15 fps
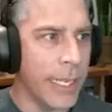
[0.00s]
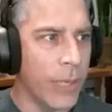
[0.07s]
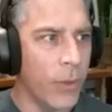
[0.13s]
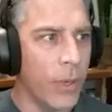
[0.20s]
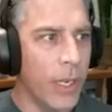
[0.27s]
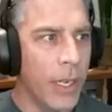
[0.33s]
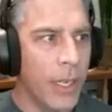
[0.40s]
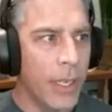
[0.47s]

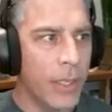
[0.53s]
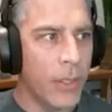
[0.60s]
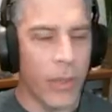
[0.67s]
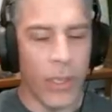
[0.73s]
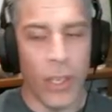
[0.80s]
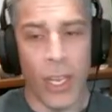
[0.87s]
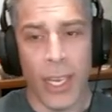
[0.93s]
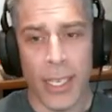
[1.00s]
out. So
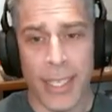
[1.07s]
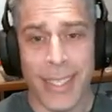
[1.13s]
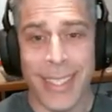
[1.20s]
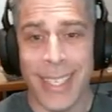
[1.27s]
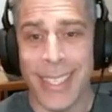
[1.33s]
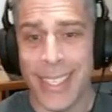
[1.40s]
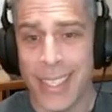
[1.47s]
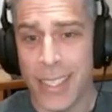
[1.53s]
the lock
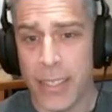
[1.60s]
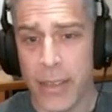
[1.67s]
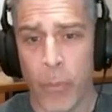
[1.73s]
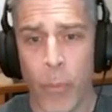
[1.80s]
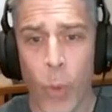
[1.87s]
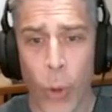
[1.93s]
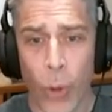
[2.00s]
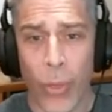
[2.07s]
does
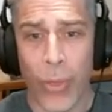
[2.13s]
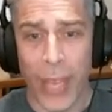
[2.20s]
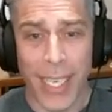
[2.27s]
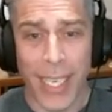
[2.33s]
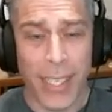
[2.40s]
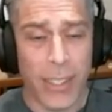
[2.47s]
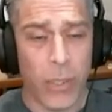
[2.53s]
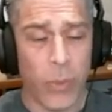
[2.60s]
more
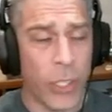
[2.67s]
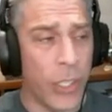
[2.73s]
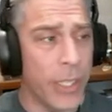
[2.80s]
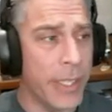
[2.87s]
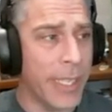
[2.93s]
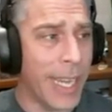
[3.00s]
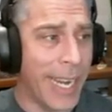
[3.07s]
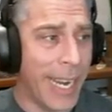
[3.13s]
things, which is
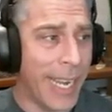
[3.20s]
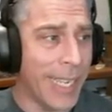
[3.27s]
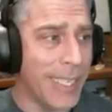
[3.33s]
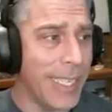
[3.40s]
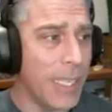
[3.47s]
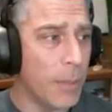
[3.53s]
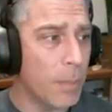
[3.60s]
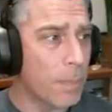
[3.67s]
kind of
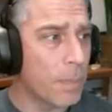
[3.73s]
handy.